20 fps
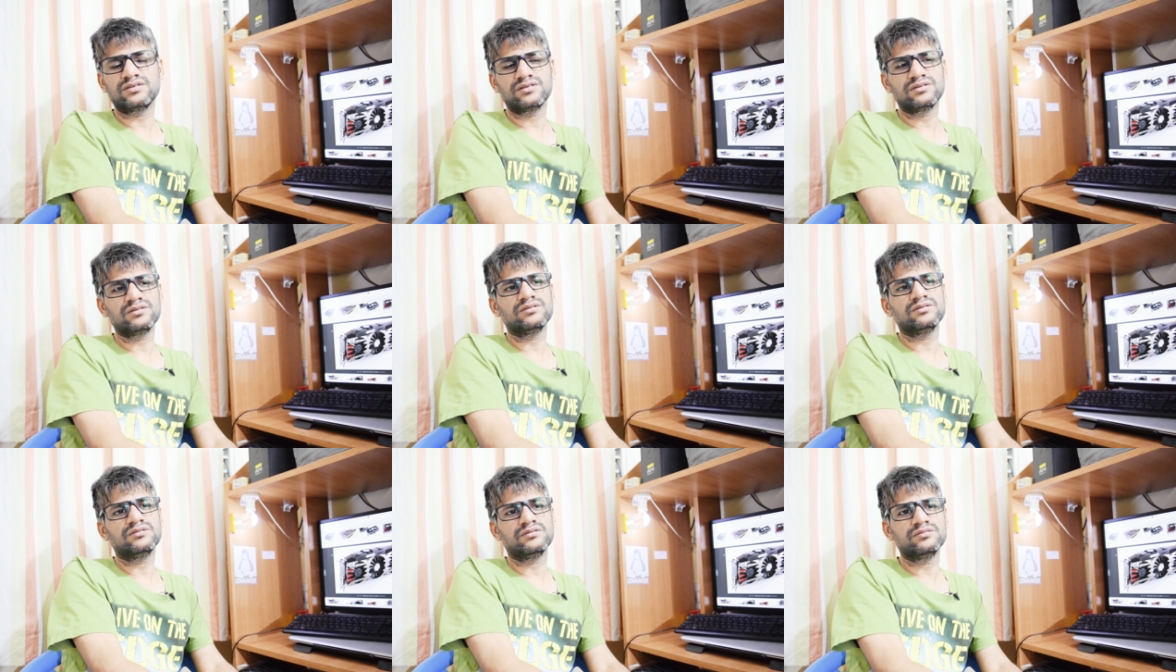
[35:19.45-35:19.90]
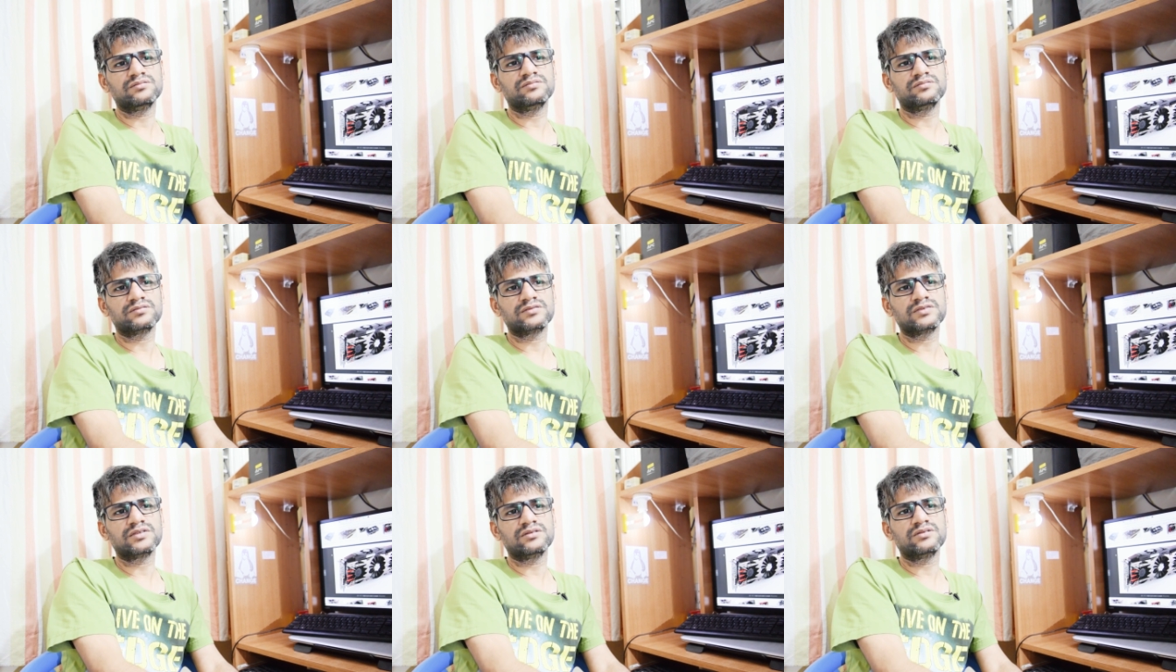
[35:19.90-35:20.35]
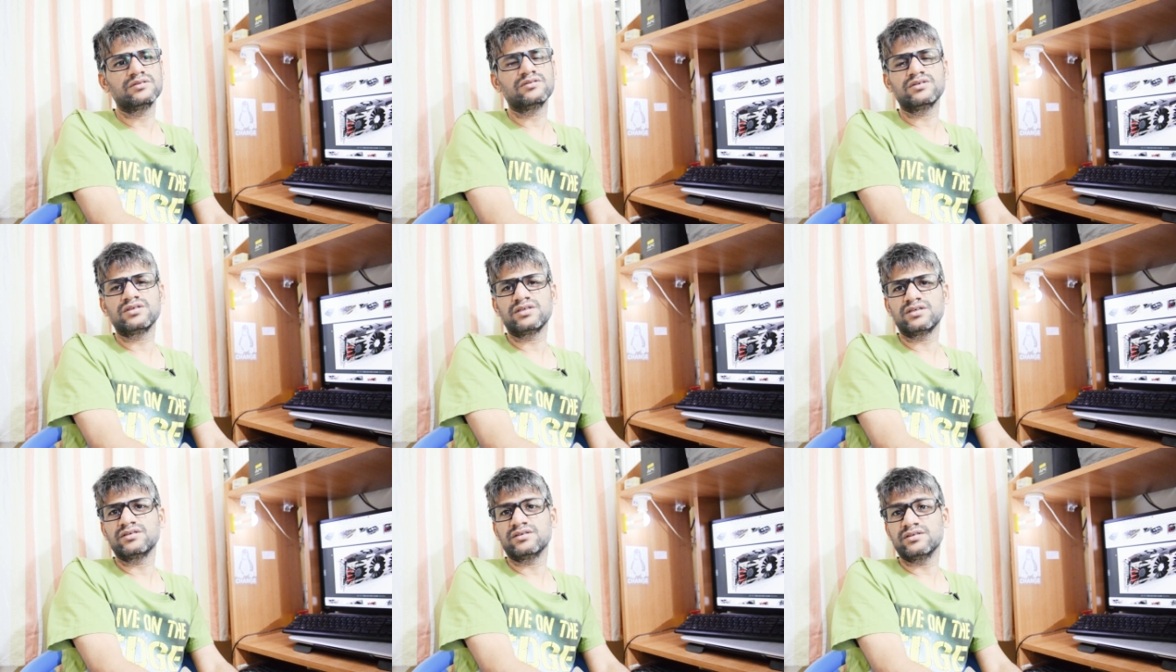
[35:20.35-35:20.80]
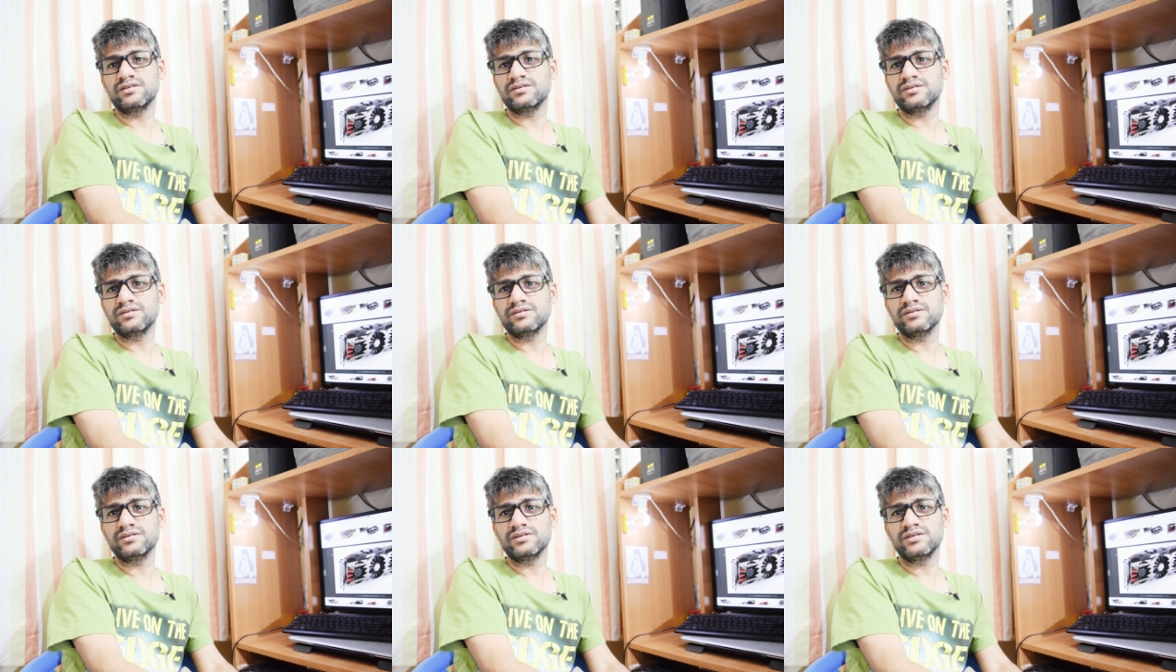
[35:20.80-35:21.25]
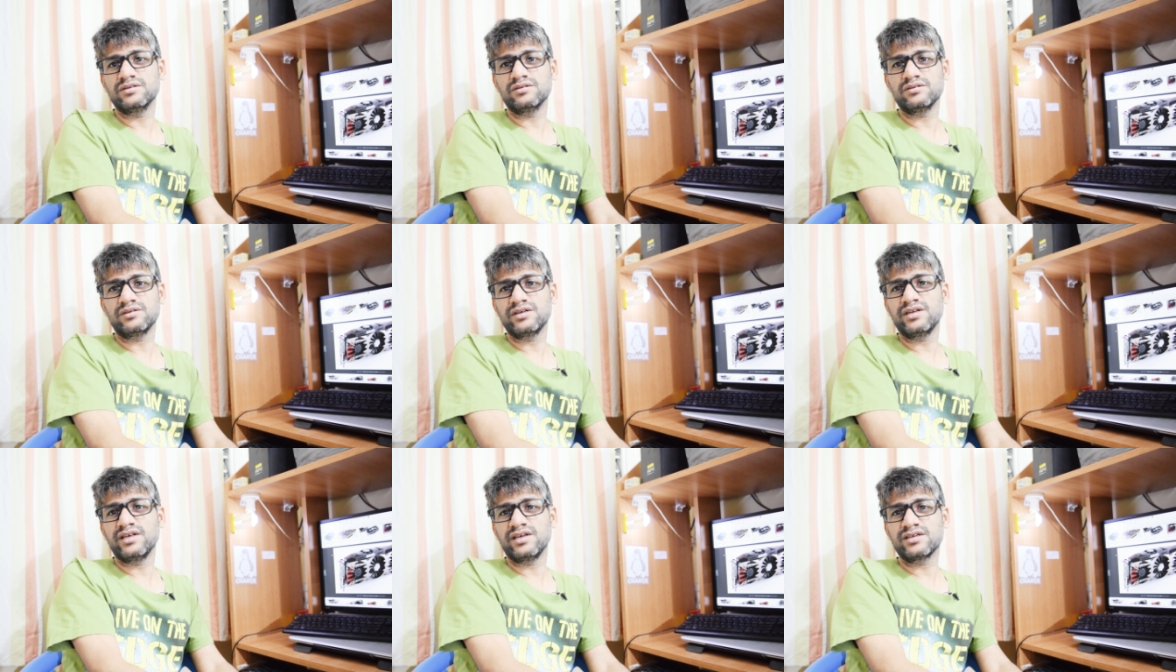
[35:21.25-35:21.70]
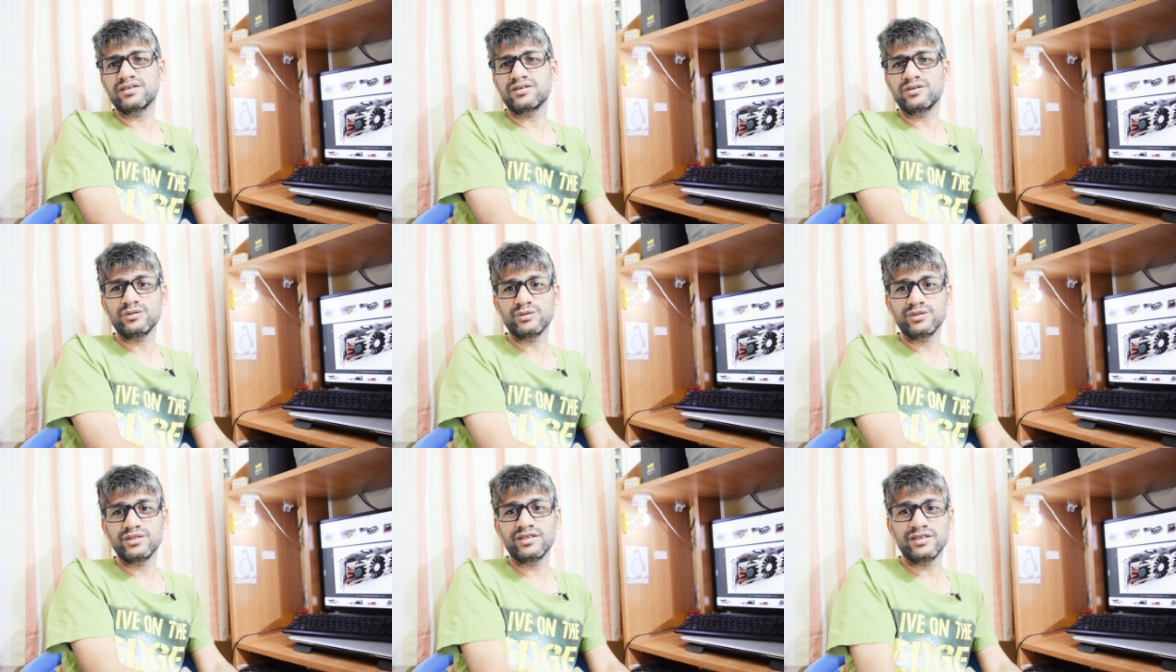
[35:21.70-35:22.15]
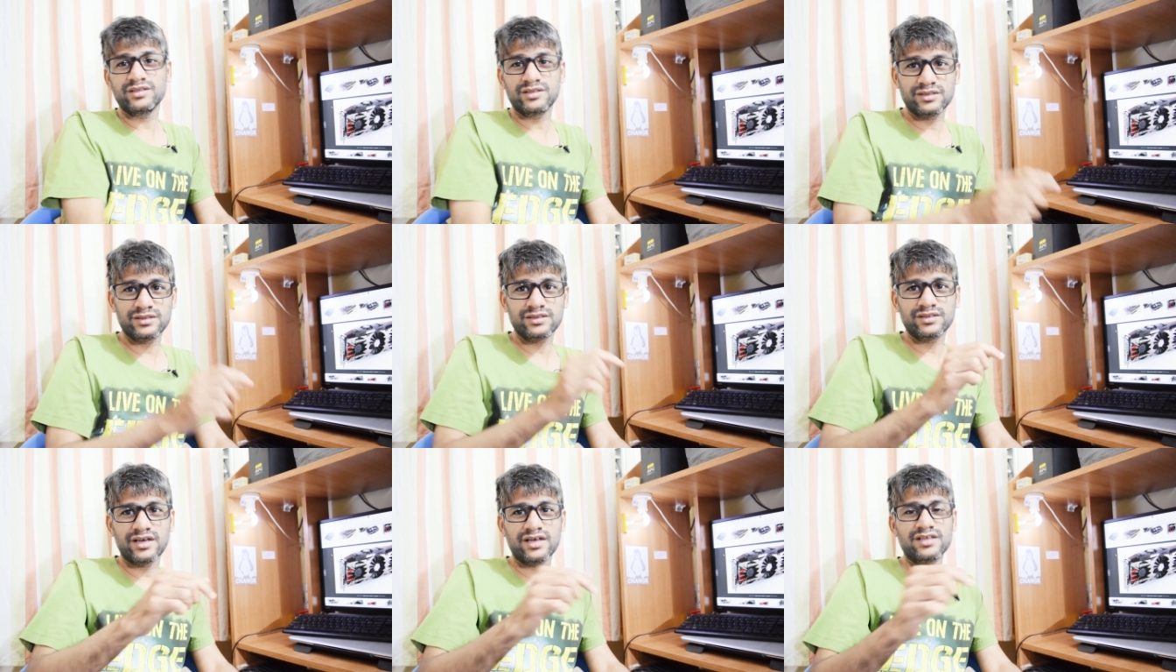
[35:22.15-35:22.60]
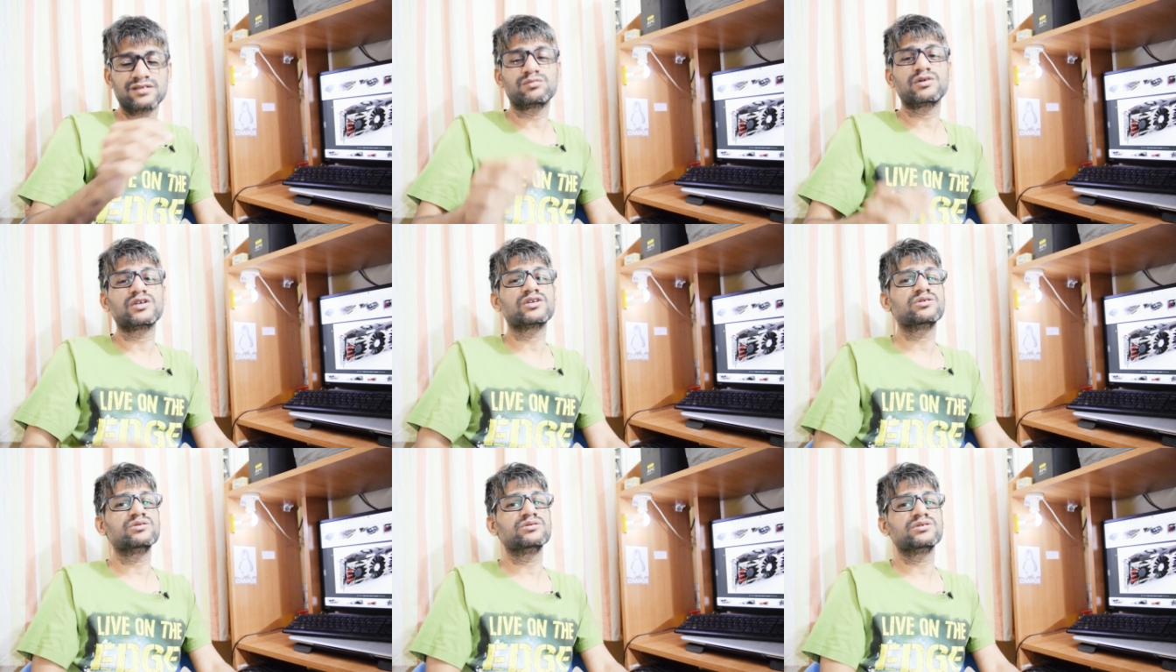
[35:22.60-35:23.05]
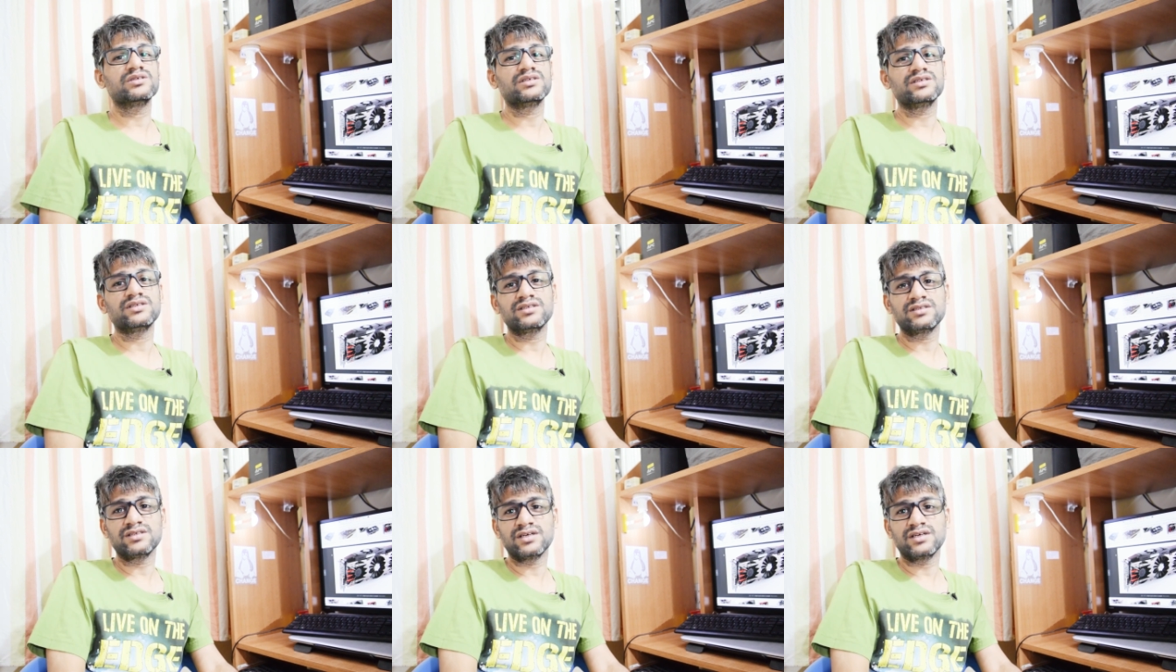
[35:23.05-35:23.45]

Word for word: So so don't uh, you know, take to this aspect too serious.